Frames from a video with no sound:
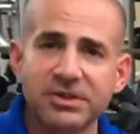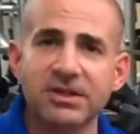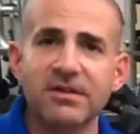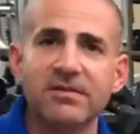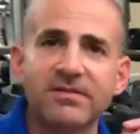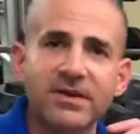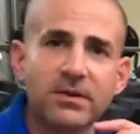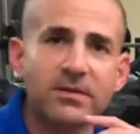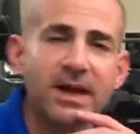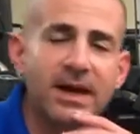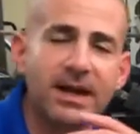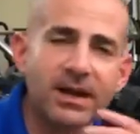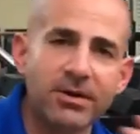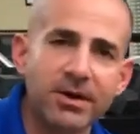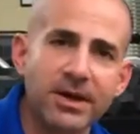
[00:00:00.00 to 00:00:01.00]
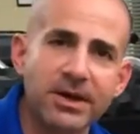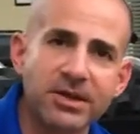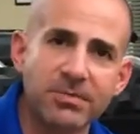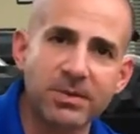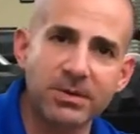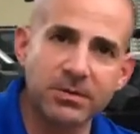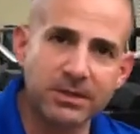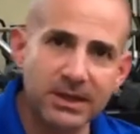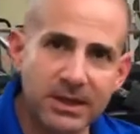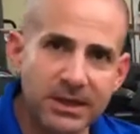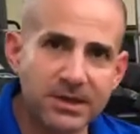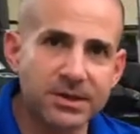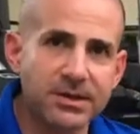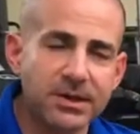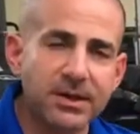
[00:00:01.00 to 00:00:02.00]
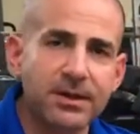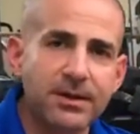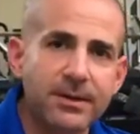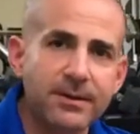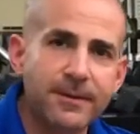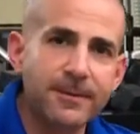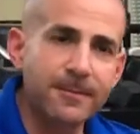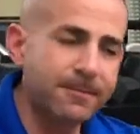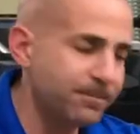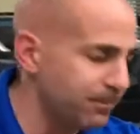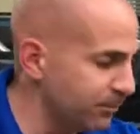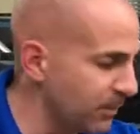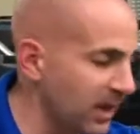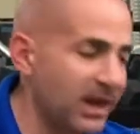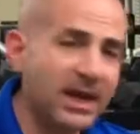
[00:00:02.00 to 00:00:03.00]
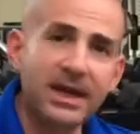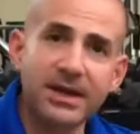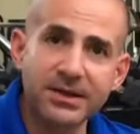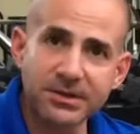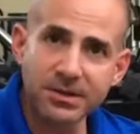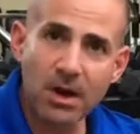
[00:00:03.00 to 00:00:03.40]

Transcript: she's felt that area has been released and it's